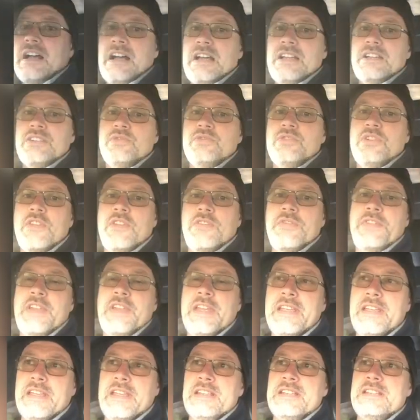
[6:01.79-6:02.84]

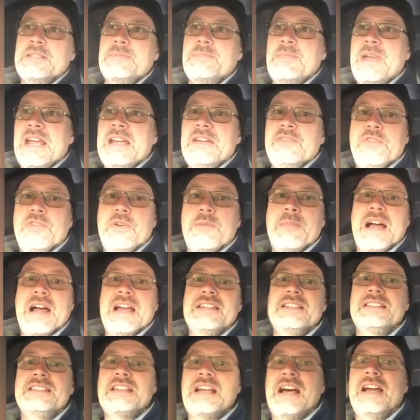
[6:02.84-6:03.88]
the most
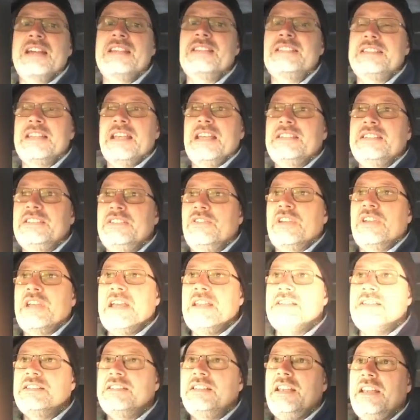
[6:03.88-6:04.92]
comfortable position,
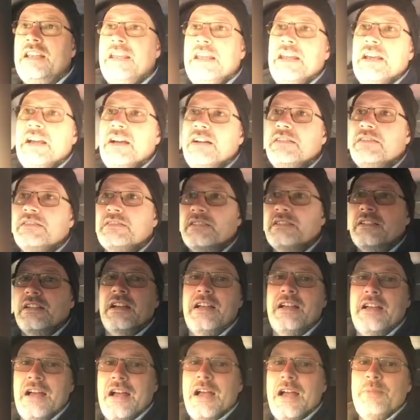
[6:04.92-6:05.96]
my head
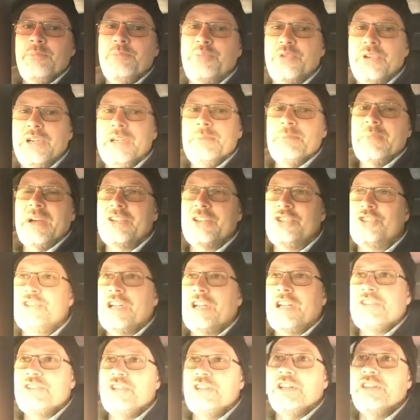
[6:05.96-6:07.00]
touches the roof.
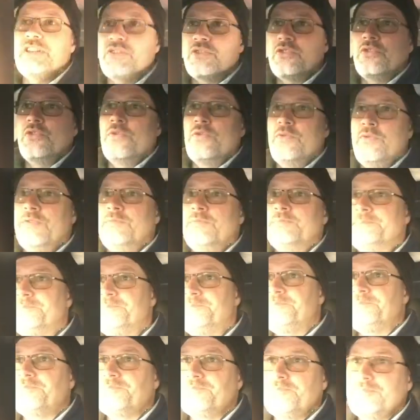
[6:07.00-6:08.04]
I
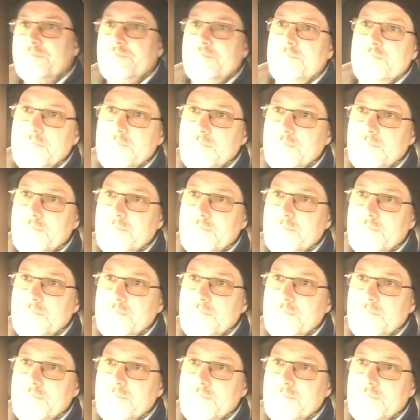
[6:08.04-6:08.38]
could lower that